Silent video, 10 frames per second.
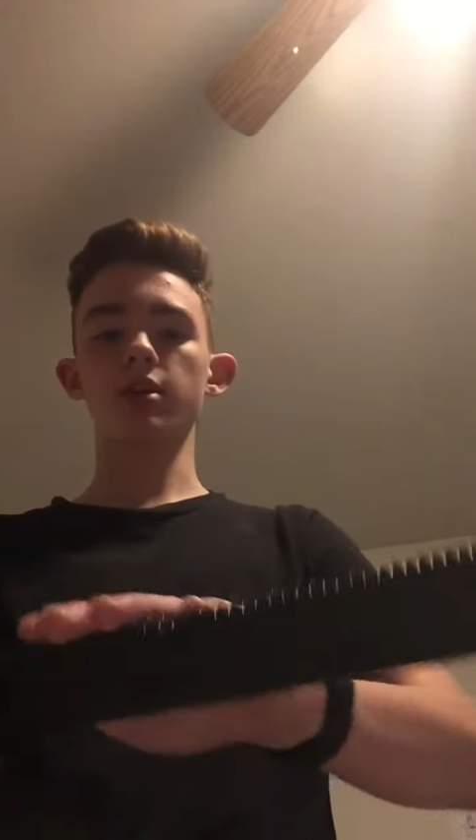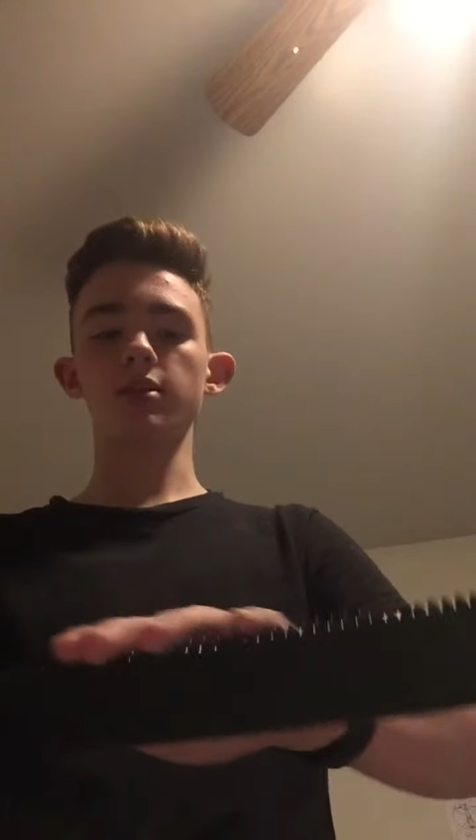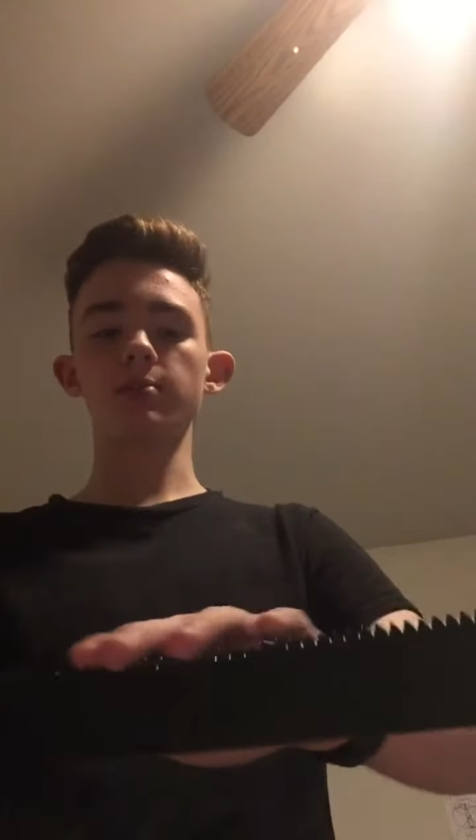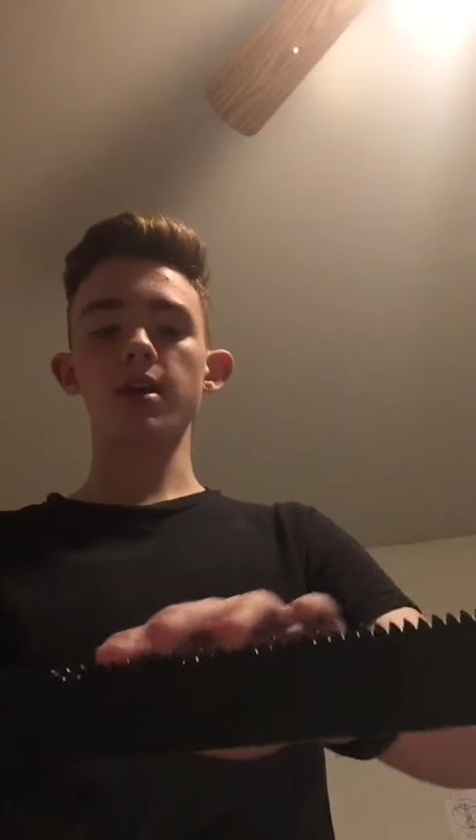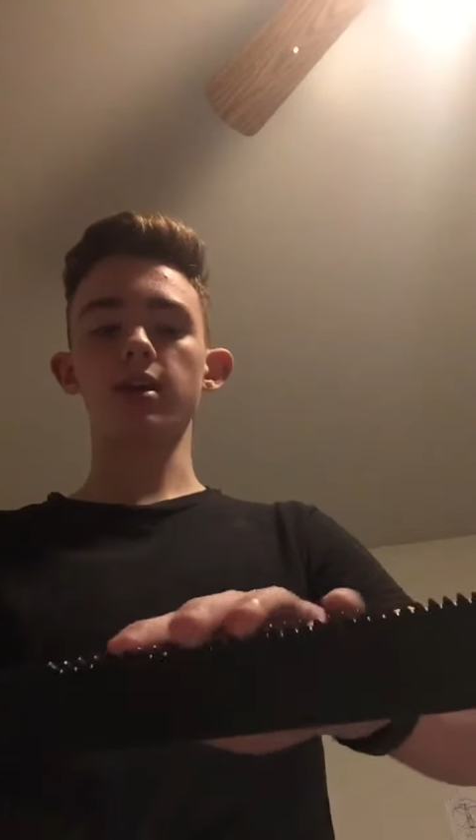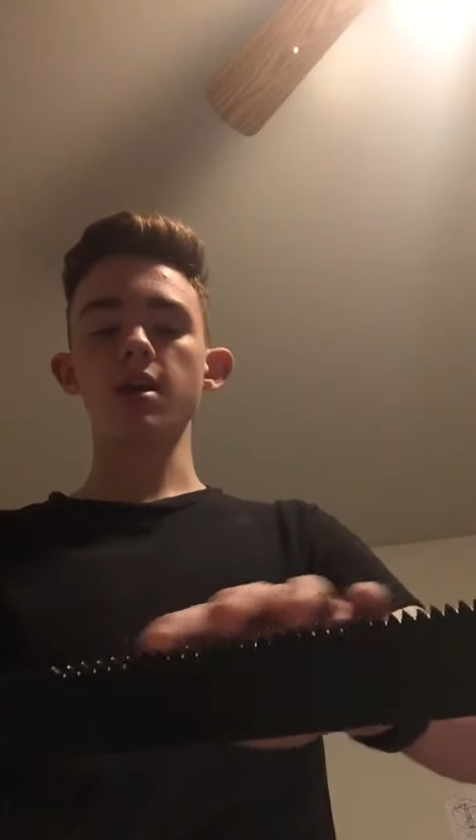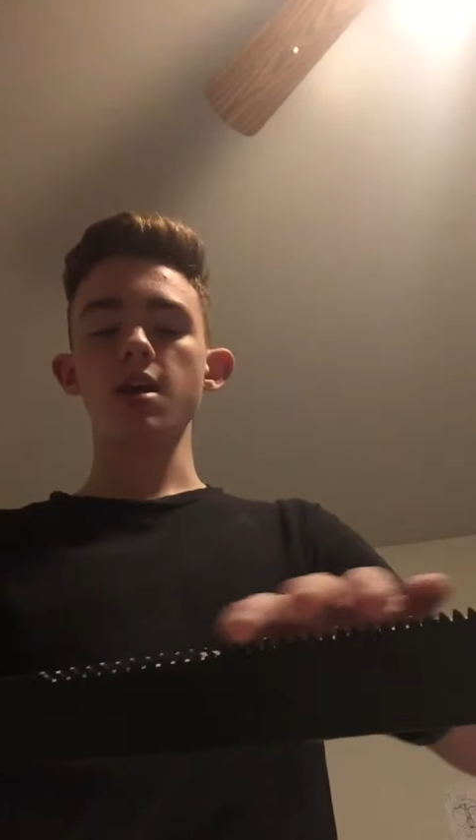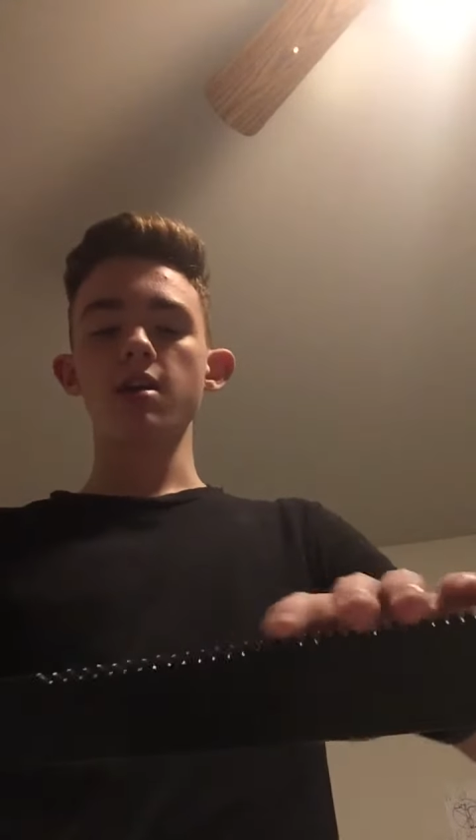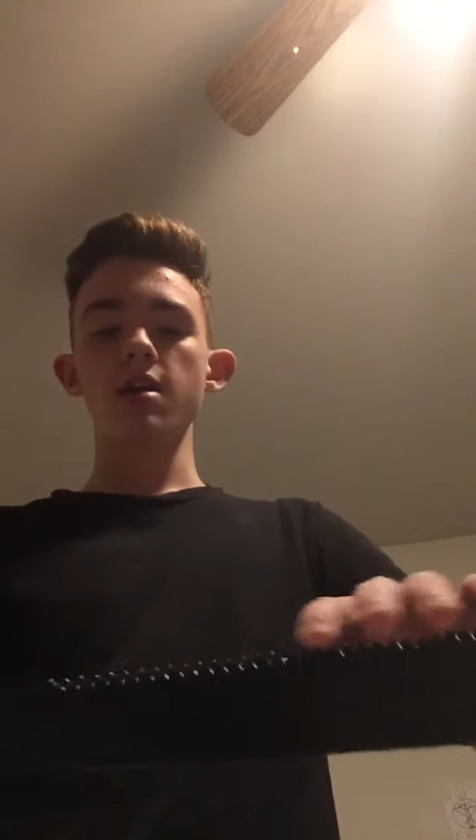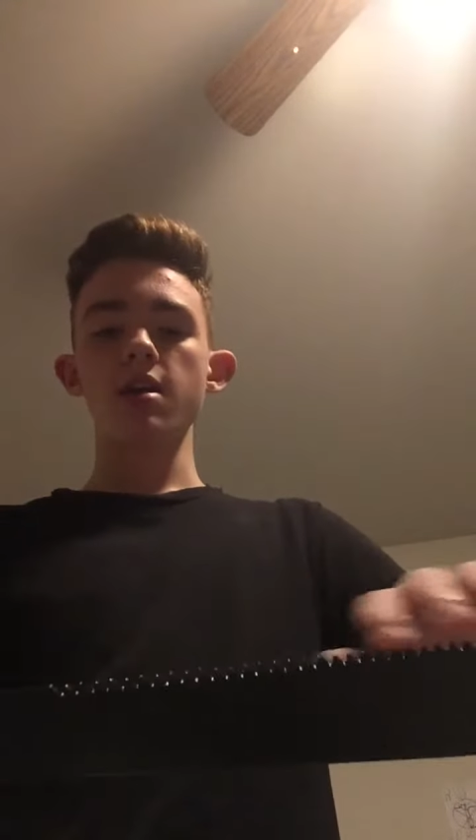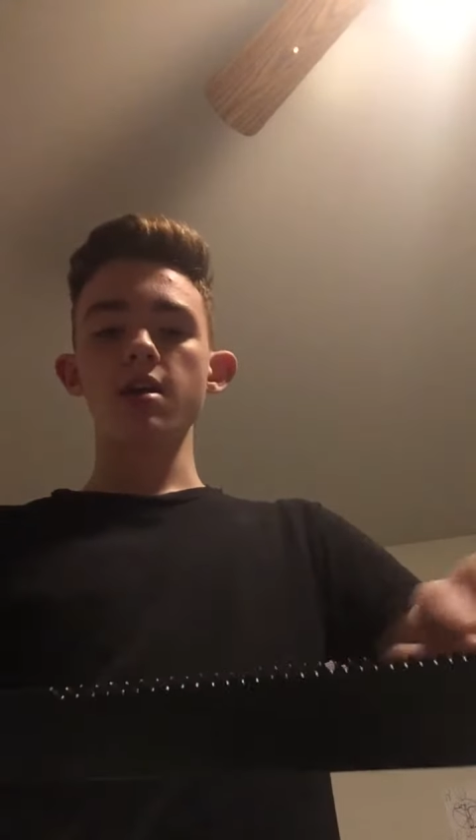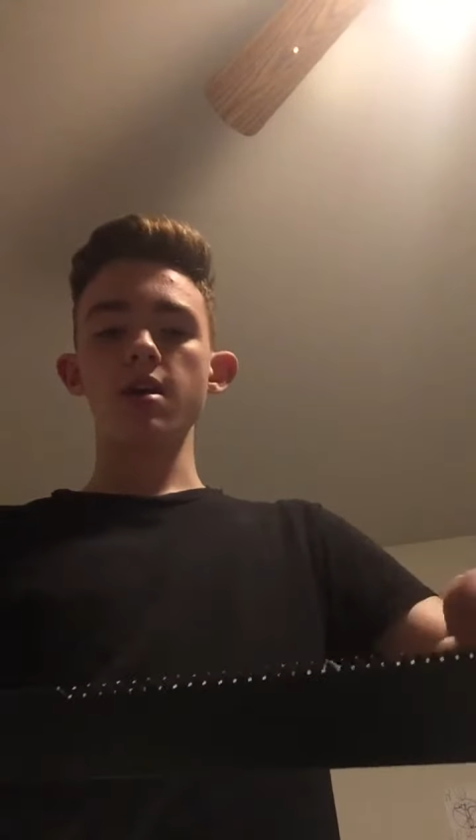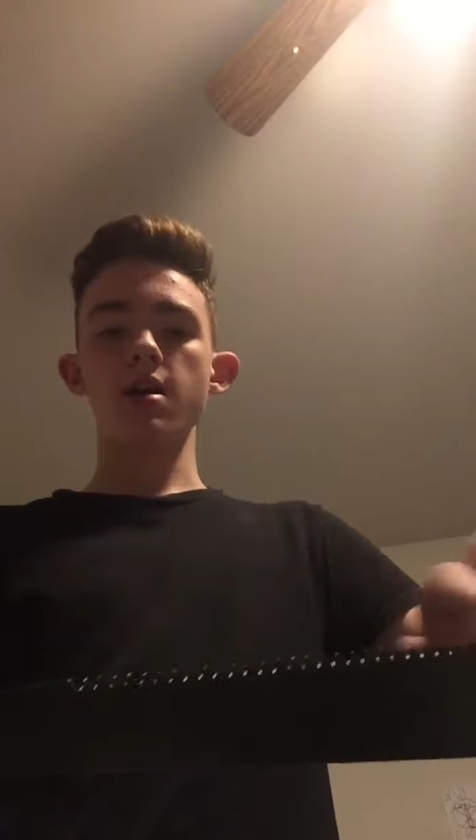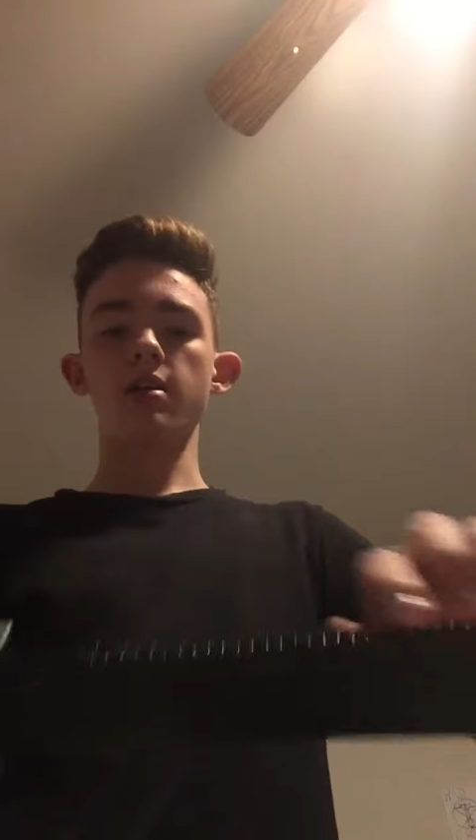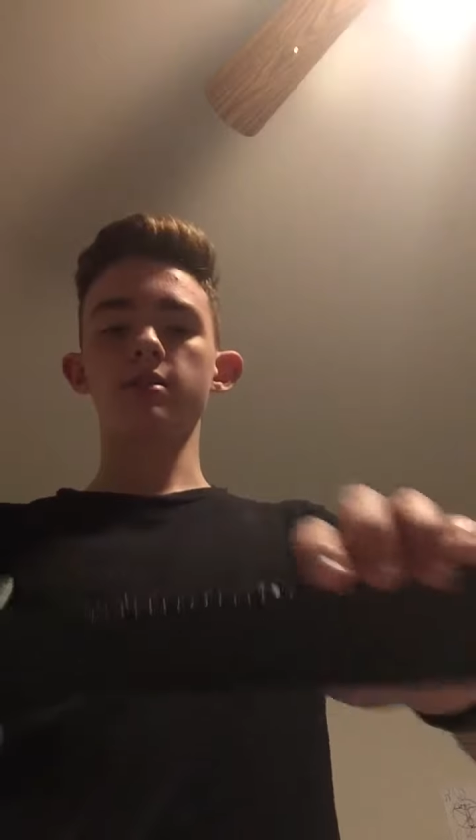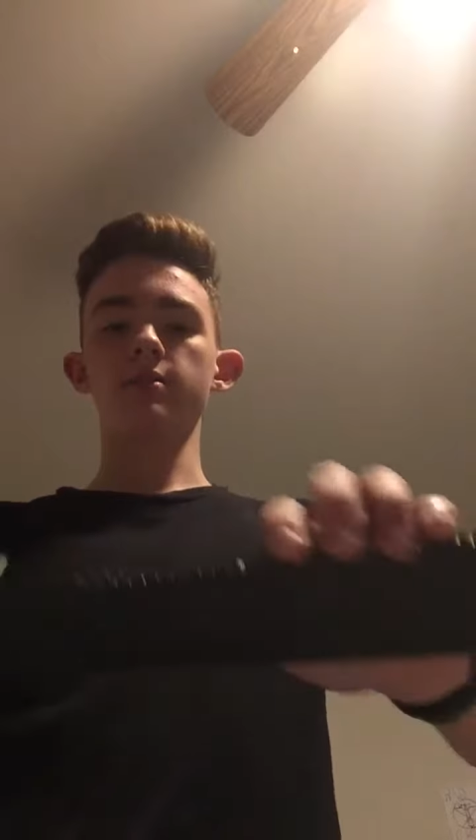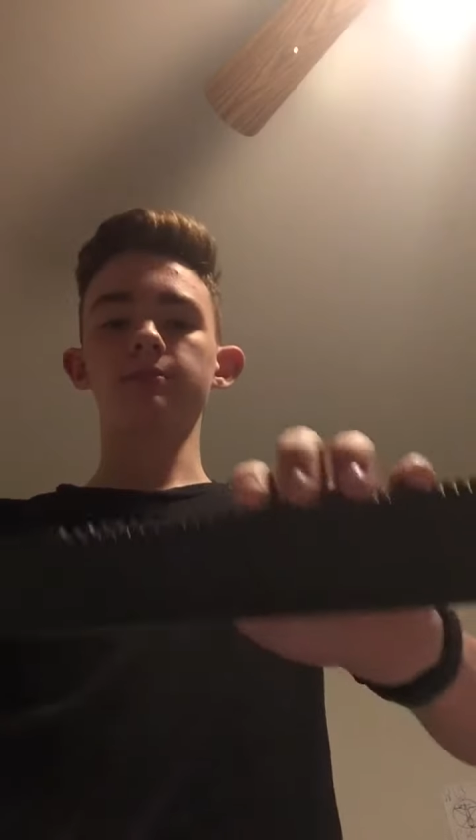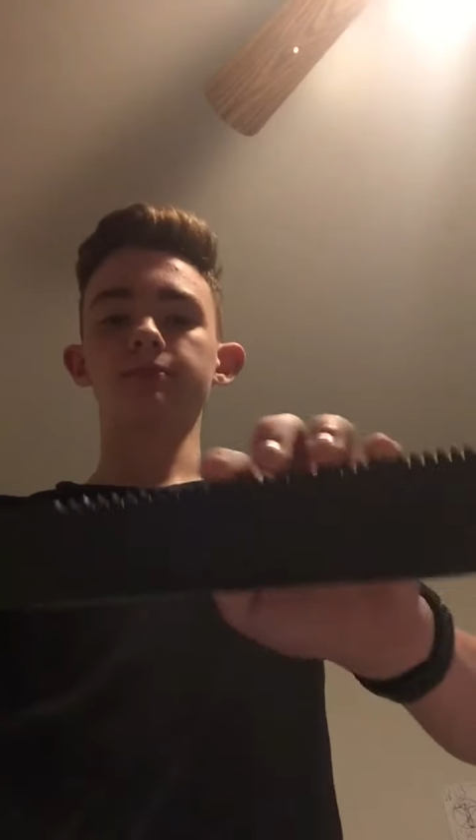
the spike, and